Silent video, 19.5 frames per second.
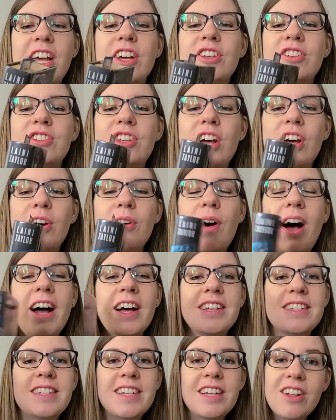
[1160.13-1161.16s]
So I
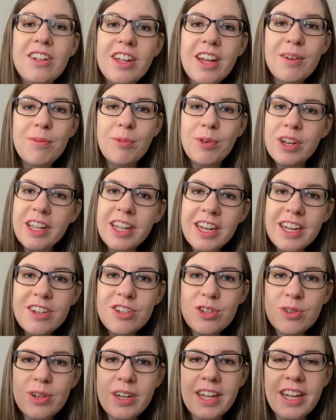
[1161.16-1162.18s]
still am really
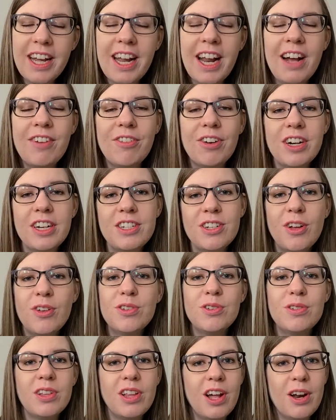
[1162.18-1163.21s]
enjoying it. I've already told
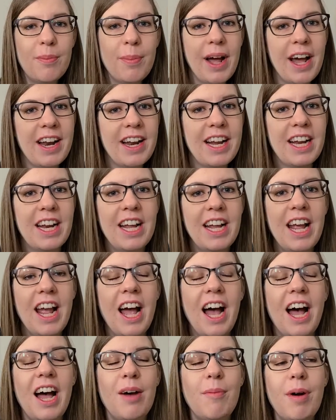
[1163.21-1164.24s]
you a lot about it.
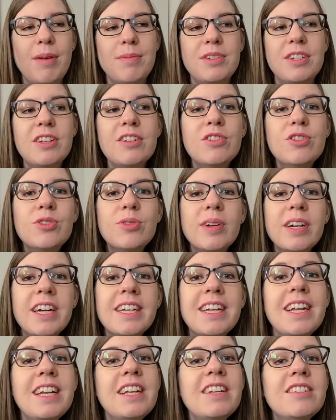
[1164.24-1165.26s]
I'm still intrigued.
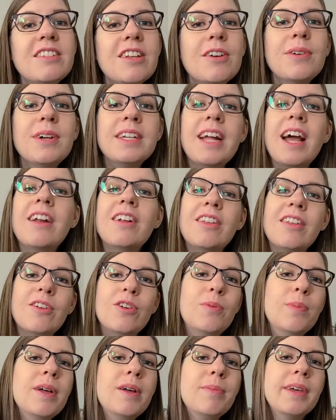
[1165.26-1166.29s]
It is slowing down a little
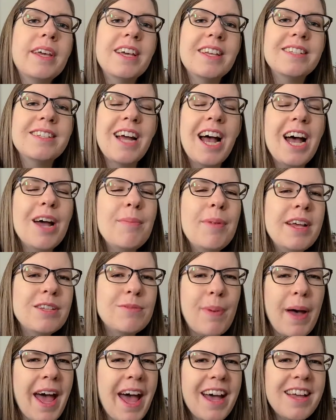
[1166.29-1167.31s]
bit because time has
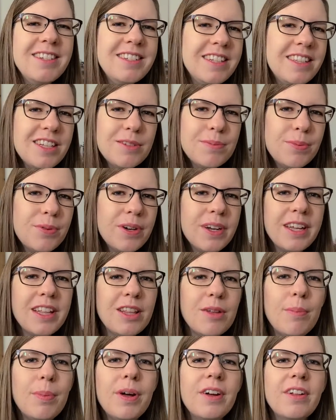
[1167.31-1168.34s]
passed at this point in the
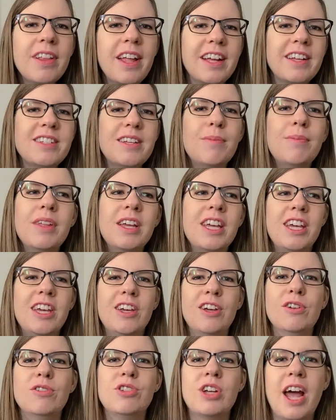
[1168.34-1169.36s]
book. Like something
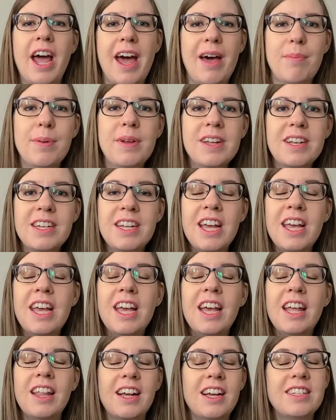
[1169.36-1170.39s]
huge happened.
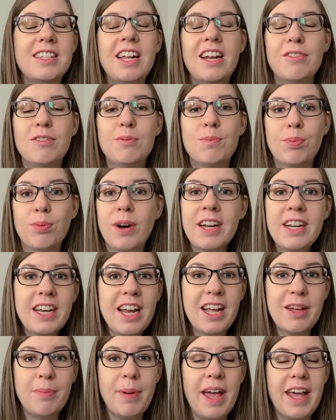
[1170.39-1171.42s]
Like I said, it was
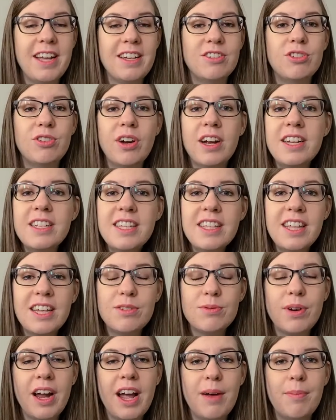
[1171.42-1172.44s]
breakneck pace. Crazy things
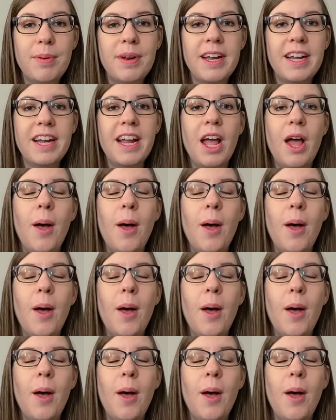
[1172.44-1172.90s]
were happening.